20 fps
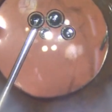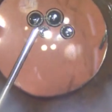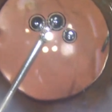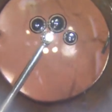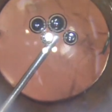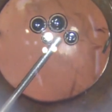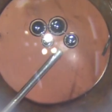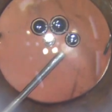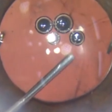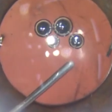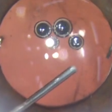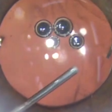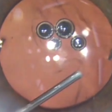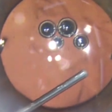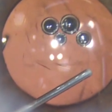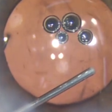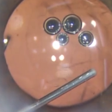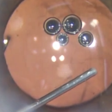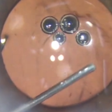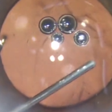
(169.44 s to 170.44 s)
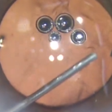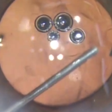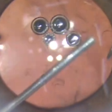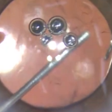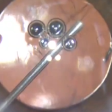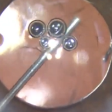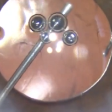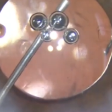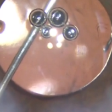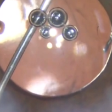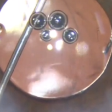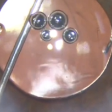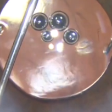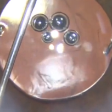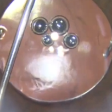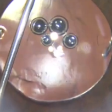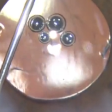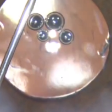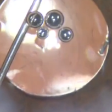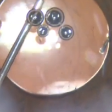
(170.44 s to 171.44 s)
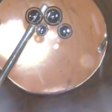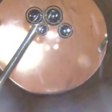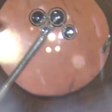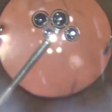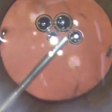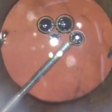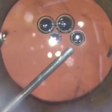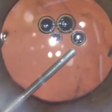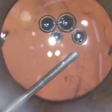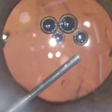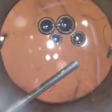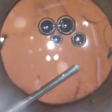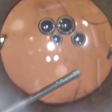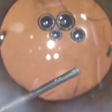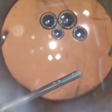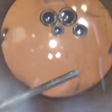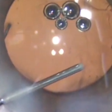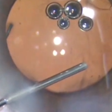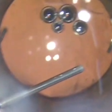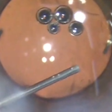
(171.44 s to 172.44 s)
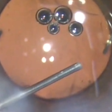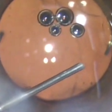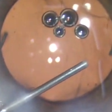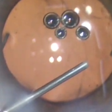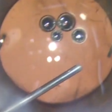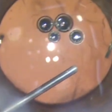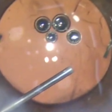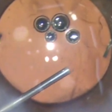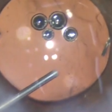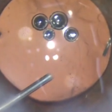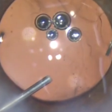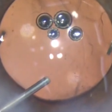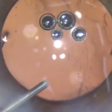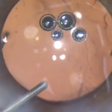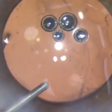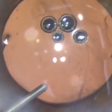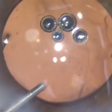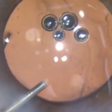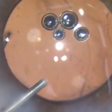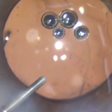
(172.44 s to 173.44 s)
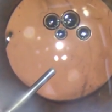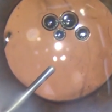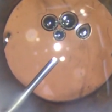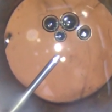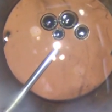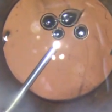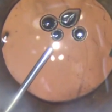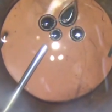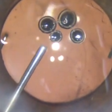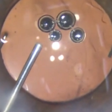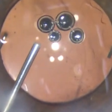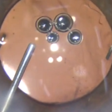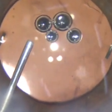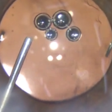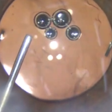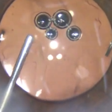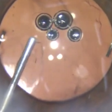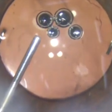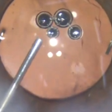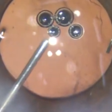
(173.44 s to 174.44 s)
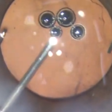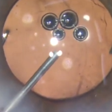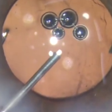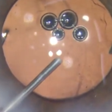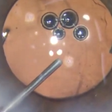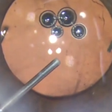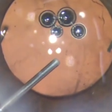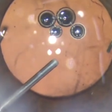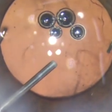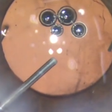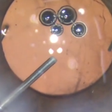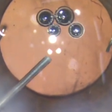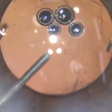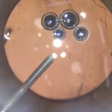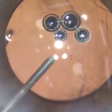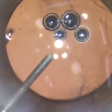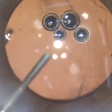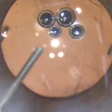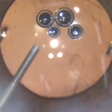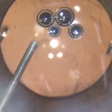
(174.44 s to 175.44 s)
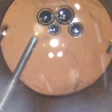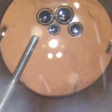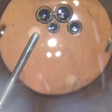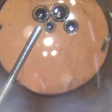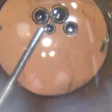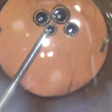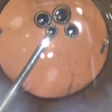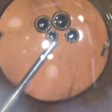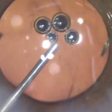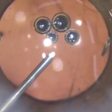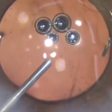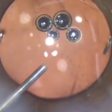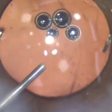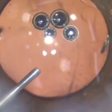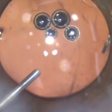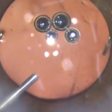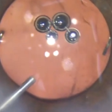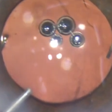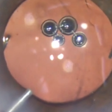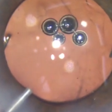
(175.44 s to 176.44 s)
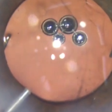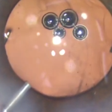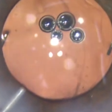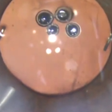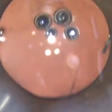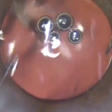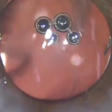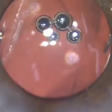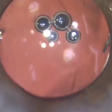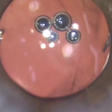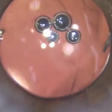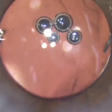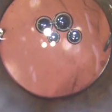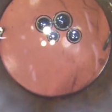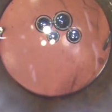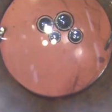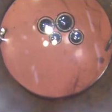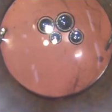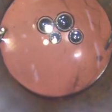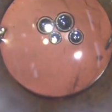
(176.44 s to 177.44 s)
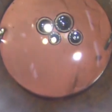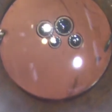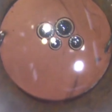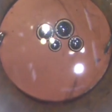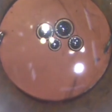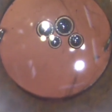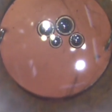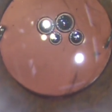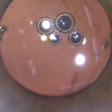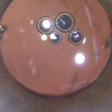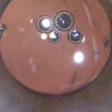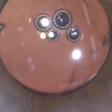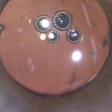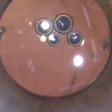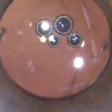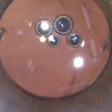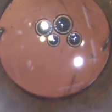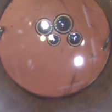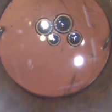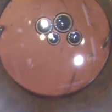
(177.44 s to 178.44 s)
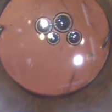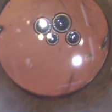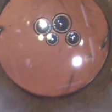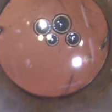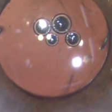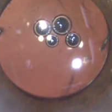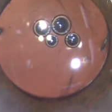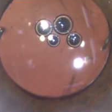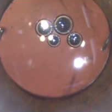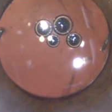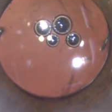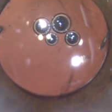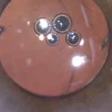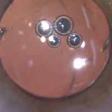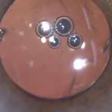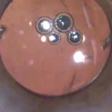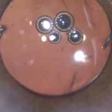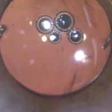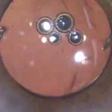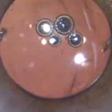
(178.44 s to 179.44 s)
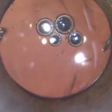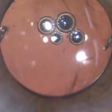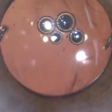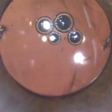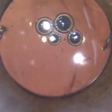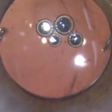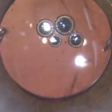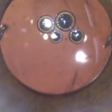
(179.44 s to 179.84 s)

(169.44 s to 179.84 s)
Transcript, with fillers: uh, closed, through the paracentesis, we're going to wash out the viscoelastic. It does come right out that same paracentesis that we're using to inflate the eye.